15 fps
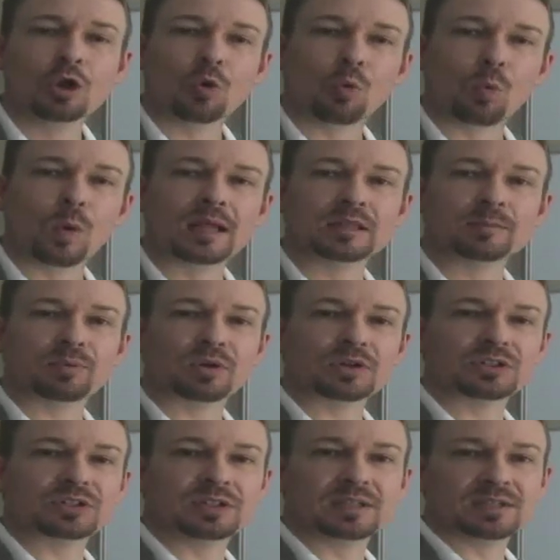when the
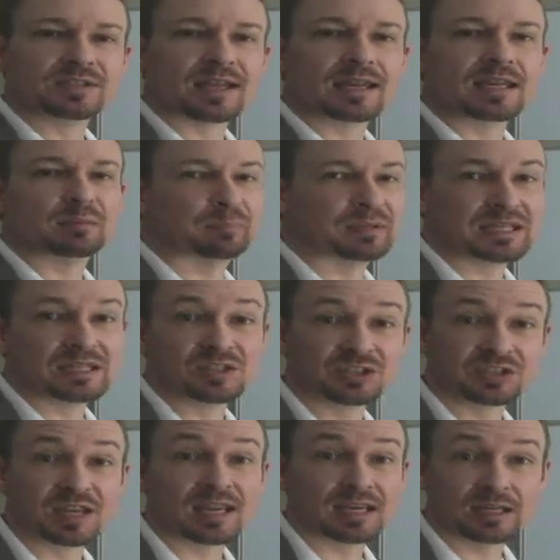person is at a peak
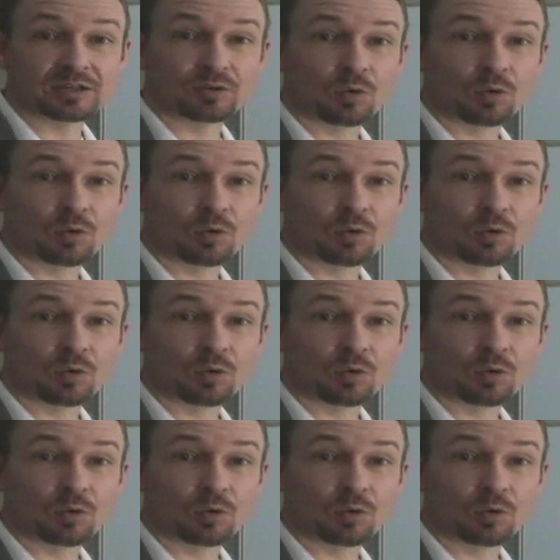state,